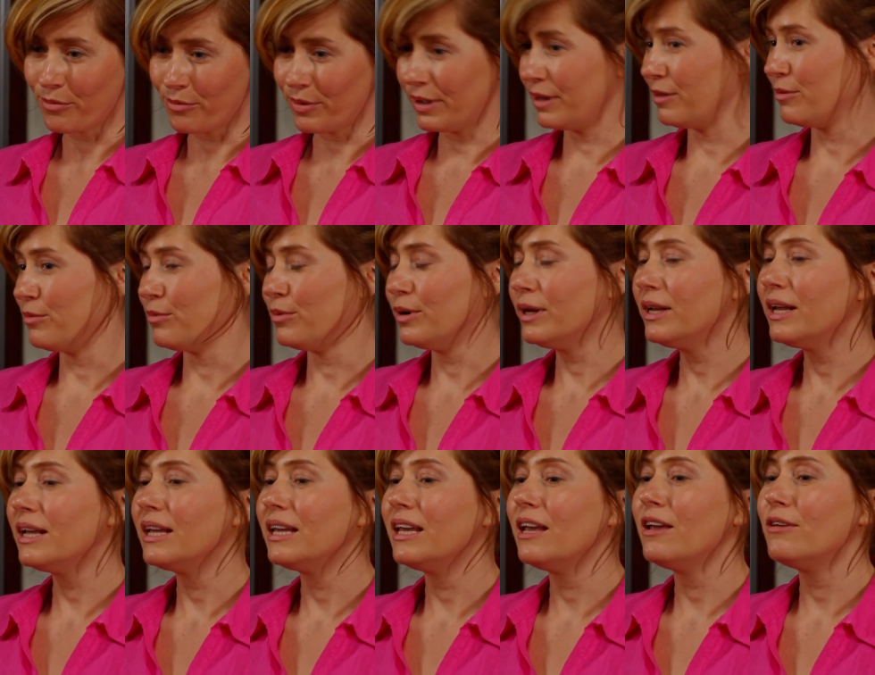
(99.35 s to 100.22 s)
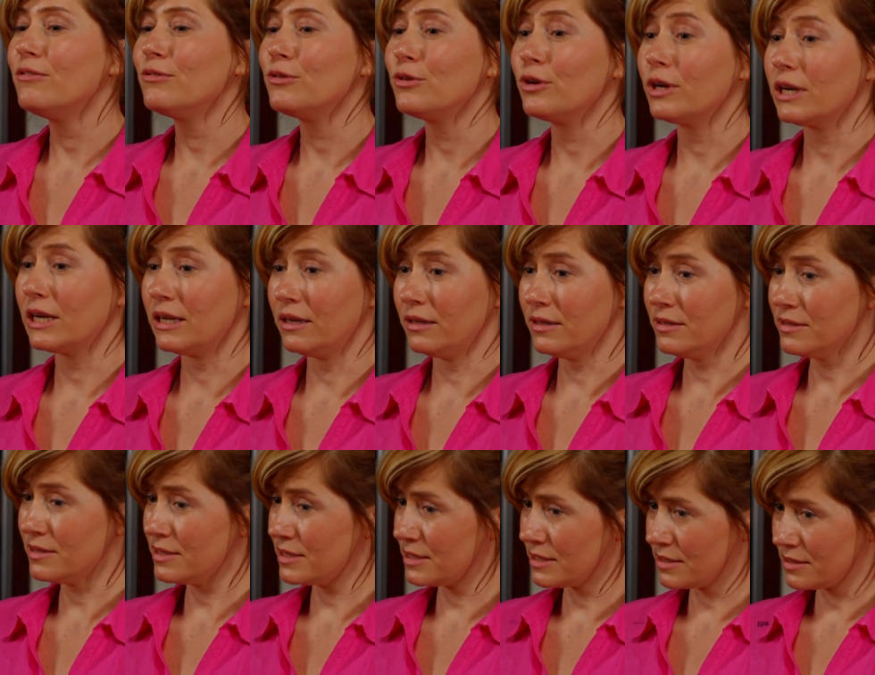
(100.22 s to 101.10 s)
when the water gave you a clean
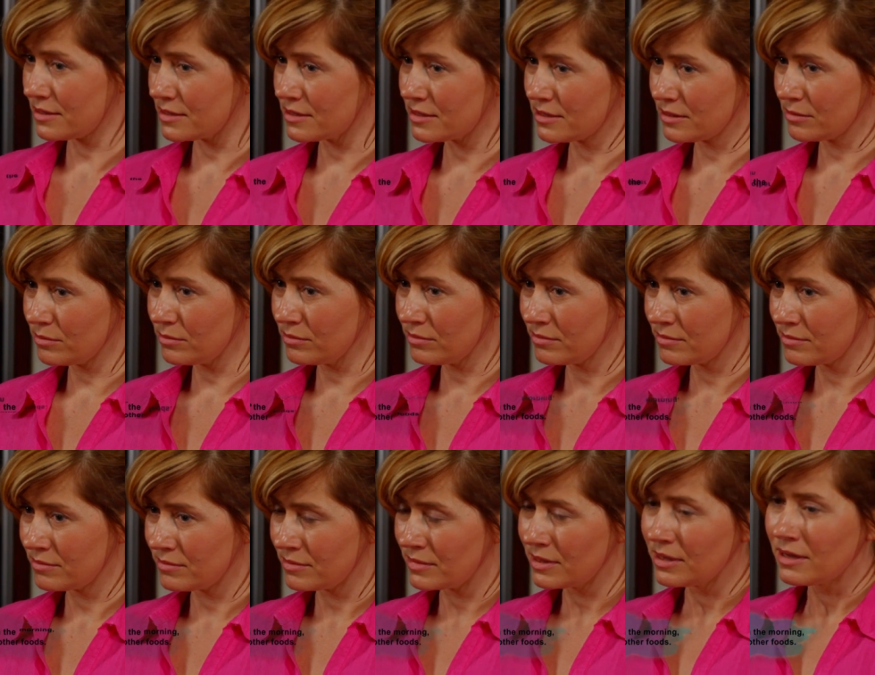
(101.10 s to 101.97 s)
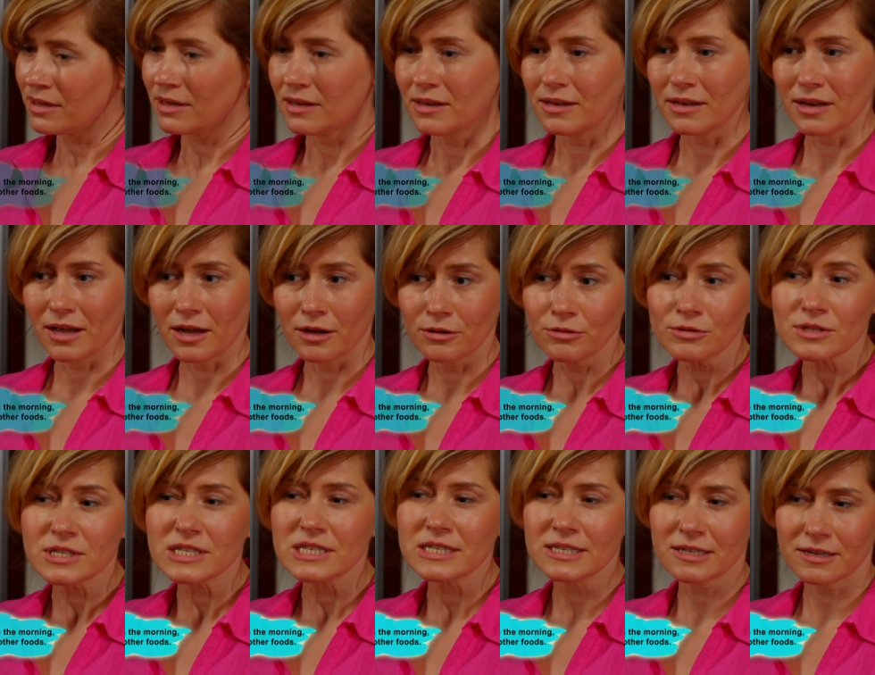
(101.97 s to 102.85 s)
system, now
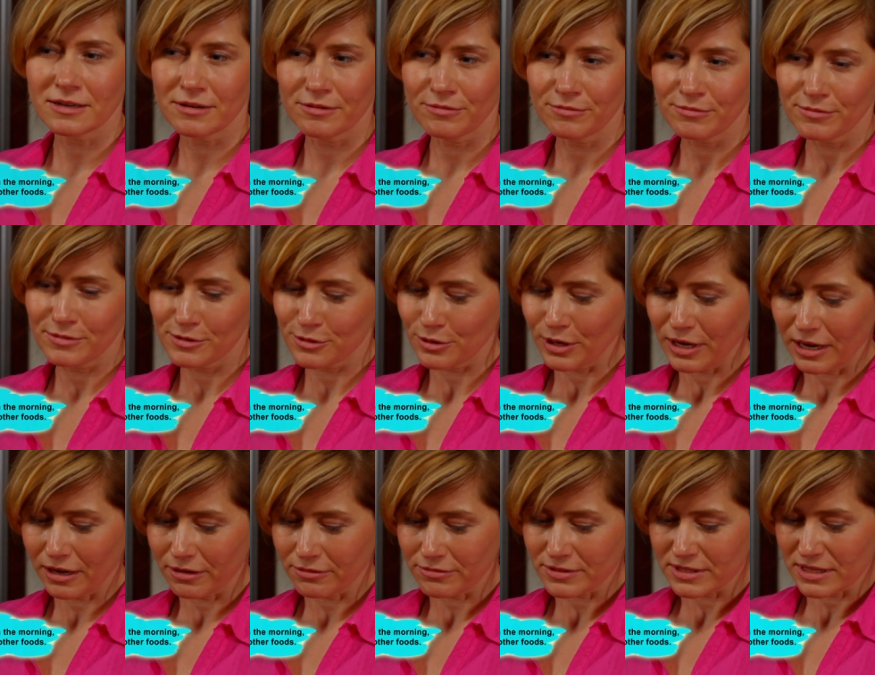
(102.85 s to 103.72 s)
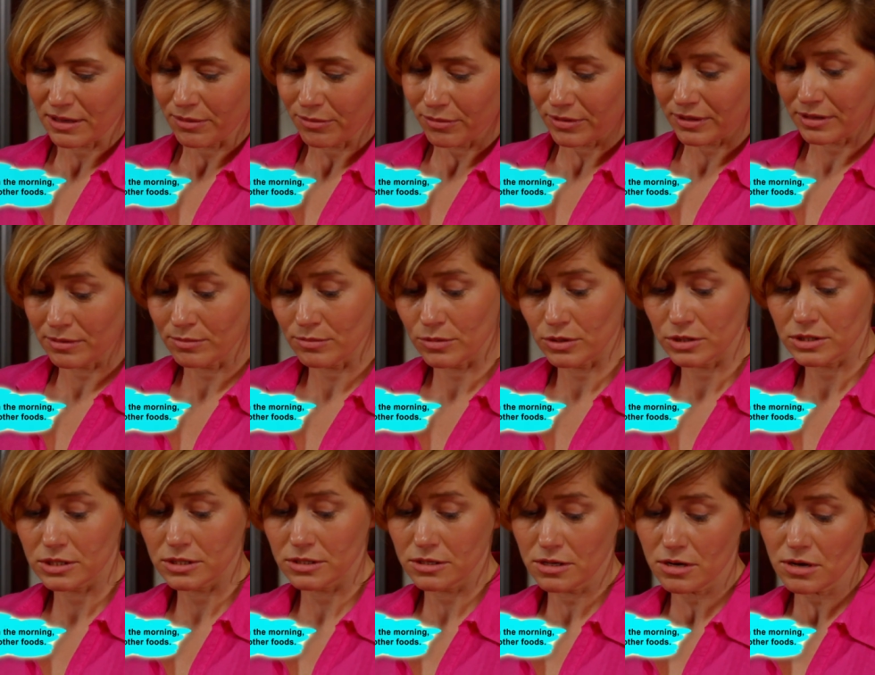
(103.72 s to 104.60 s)
it's time to have something more
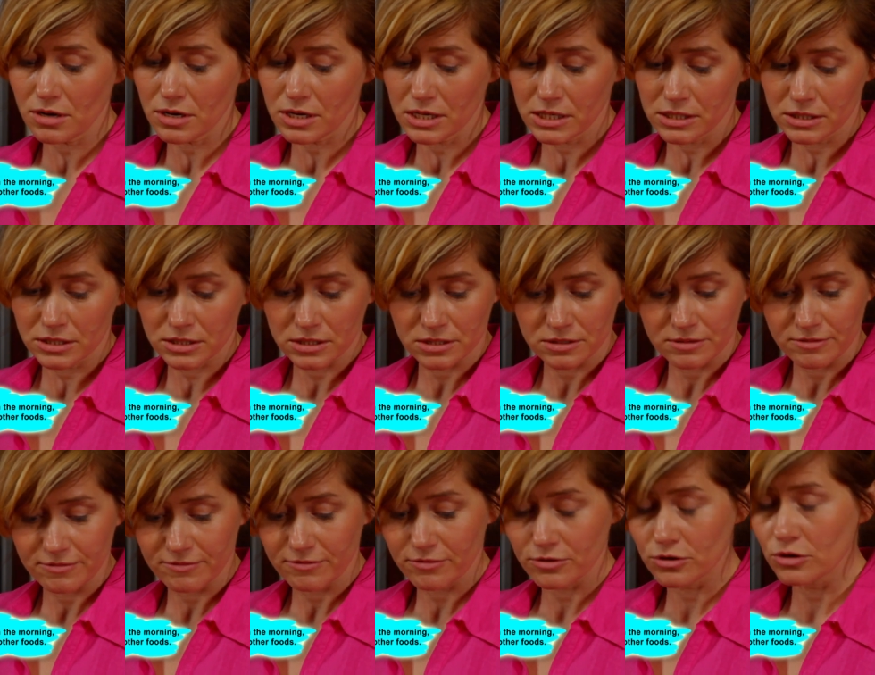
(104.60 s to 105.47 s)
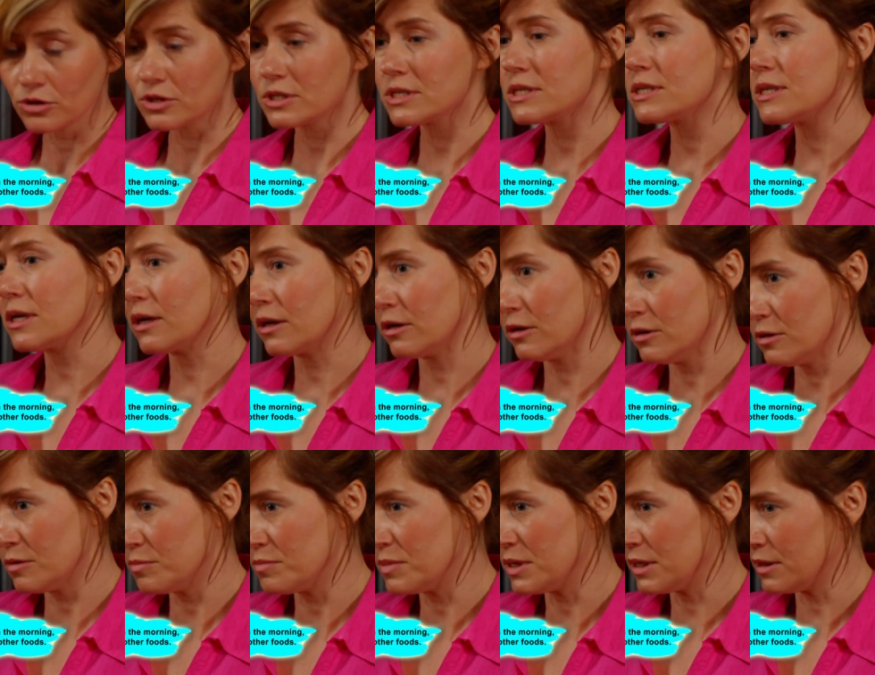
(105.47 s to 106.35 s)
solid for your
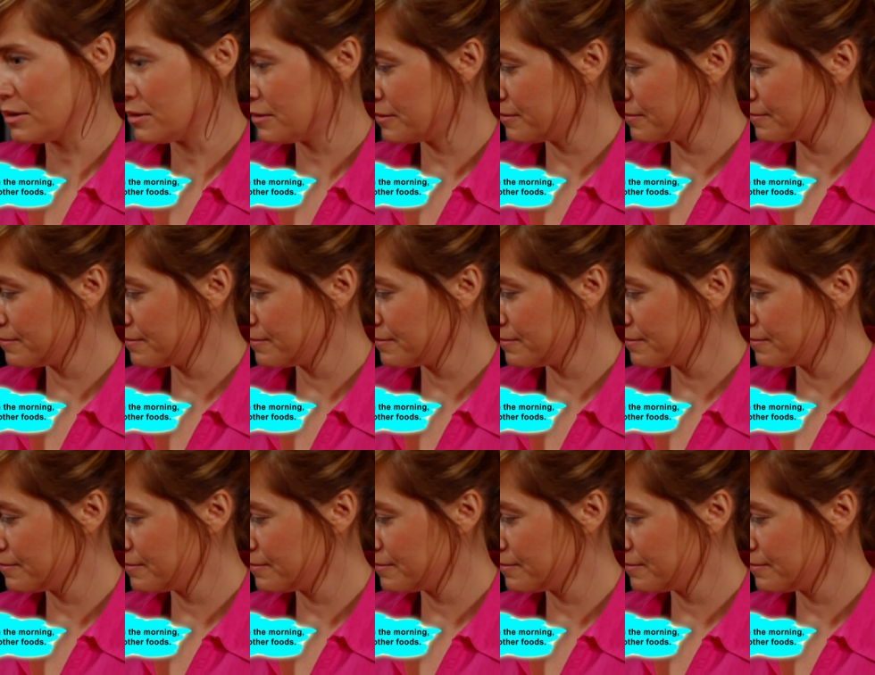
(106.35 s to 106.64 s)
second meal.